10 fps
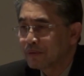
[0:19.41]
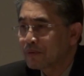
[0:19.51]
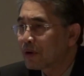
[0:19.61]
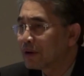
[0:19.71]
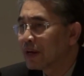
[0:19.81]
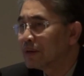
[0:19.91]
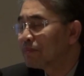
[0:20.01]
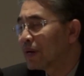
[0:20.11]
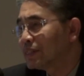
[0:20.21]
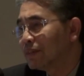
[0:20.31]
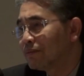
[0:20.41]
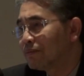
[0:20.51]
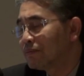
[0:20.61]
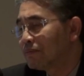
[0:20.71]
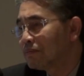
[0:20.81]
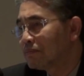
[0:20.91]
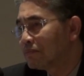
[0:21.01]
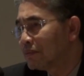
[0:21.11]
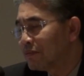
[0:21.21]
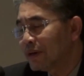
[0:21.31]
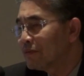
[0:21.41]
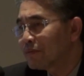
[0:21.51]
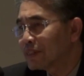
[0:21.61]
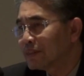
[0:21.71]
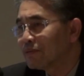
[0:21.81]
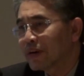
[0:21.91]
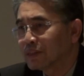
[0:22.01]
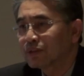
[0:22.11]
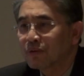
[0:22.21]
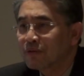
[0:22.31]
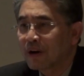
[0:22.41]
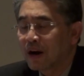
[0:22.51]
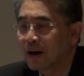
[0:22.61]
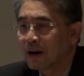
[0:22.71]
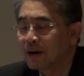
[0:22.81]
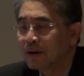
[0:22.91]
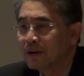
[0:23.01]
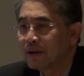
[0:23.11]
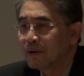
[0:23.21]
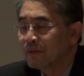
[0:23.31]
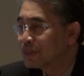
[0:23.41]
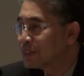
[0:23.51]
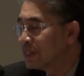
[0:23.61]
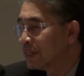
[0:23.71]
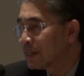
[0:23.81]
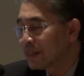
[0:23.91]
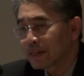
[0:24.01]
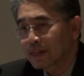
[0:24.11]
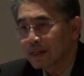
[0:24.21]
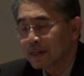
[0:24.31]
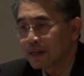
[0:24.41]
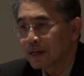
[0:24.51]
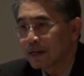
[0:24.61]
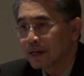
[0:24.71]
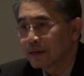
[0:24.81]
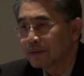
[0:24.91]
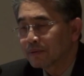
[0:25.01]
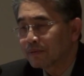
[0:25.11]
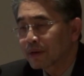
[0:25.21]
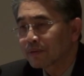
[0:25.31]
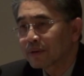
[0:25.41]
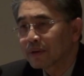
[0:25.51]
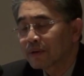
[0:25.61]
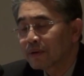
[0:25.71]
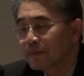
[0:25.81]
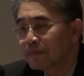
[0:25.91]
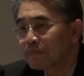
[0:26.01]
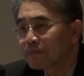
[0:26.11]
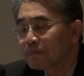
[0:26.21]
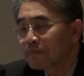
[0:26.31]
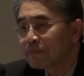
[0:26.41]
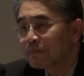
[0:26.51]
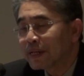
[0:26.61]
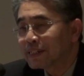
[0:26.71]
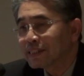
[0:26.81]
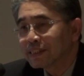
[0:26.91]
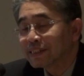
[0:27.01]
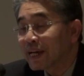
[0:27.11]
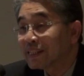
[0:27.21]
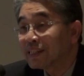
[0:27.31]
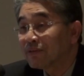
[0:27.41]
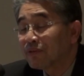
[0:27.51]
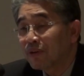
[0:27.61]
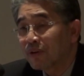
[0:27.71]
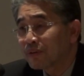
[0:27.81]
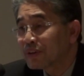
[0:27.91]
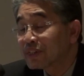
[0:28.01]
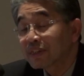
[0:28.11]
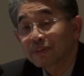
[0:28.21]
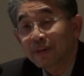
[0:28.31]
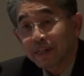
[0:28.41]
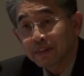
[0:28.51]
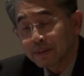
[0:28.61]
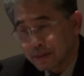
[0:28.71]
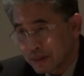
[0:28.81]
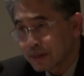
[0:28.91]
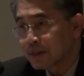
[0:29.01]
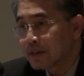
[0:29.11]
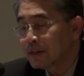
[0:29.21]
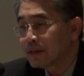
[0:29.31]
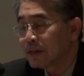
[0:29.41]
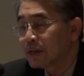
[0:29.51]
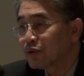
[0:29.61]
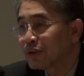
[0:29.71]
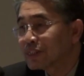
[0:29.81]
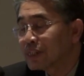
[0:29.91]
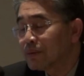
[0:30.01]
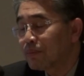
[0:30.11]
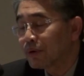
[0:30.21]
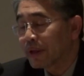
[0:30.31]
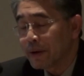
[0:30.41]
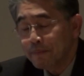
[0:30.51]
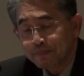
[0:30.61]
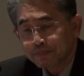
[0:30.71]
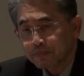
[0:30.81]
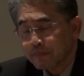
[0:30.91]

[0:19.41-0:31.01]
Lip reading: We've got an impressive, very impressive run so far. We're still, I think, one of the places, a center for regional trade, including Singapore there.